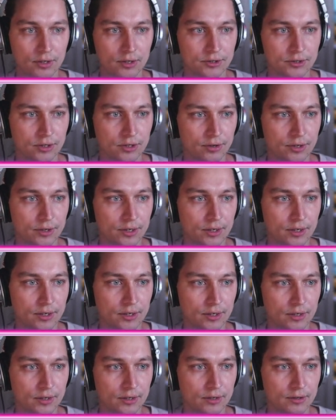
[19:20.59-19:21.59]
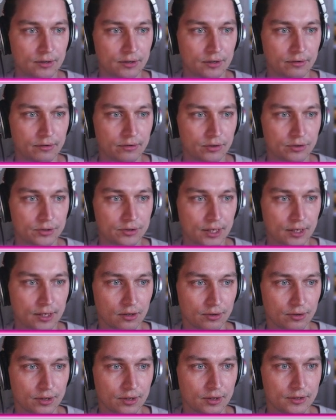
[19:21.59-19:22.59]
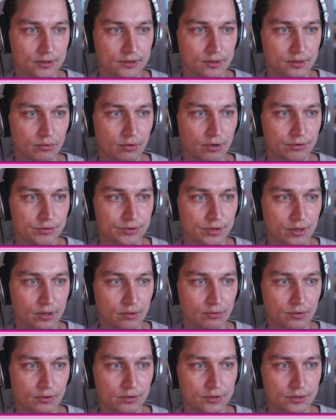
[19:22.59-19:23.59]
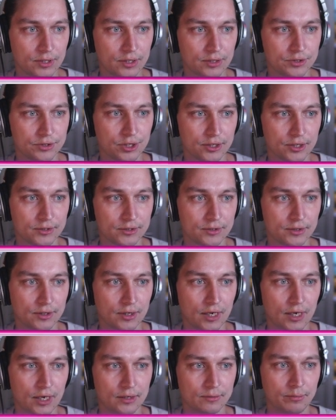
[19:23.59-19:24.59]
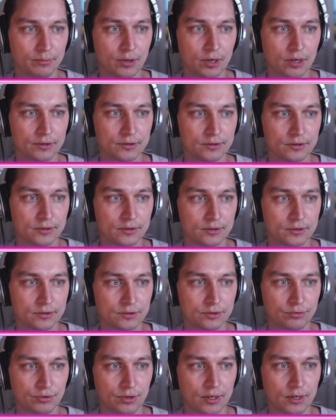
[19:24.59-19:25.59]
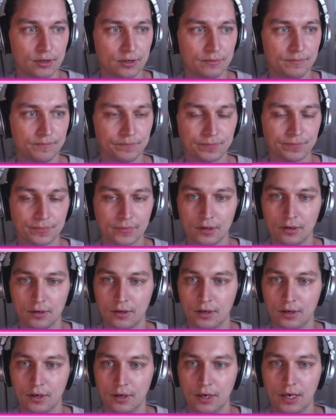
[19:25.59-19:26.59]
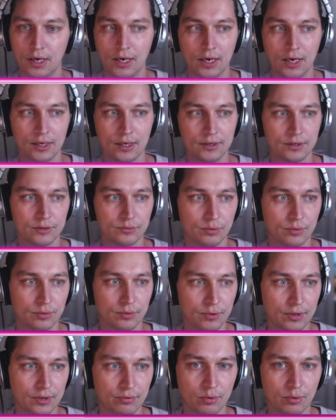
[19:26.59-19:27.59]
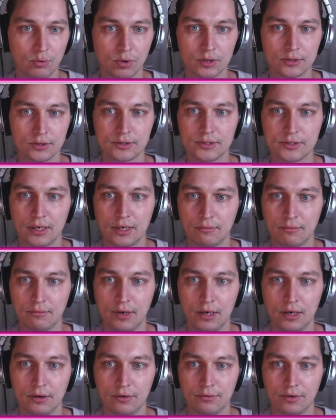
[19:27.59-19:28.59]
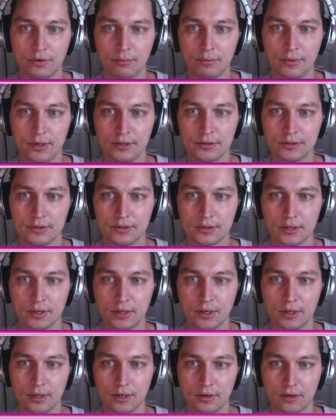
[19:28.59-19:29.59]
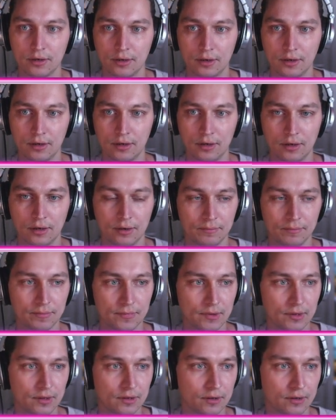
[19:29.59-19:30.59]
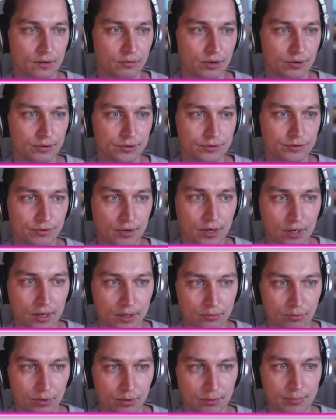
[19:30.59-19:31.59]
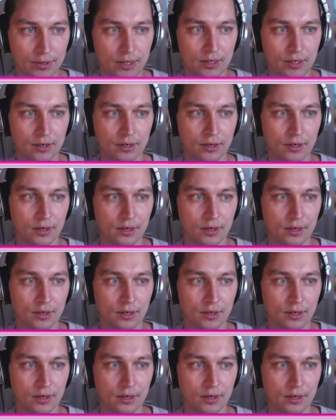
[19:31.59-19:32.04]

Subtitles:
So if you take a look in this query string, you see it's just an unparsed string, and if we want some value from this query string, it will be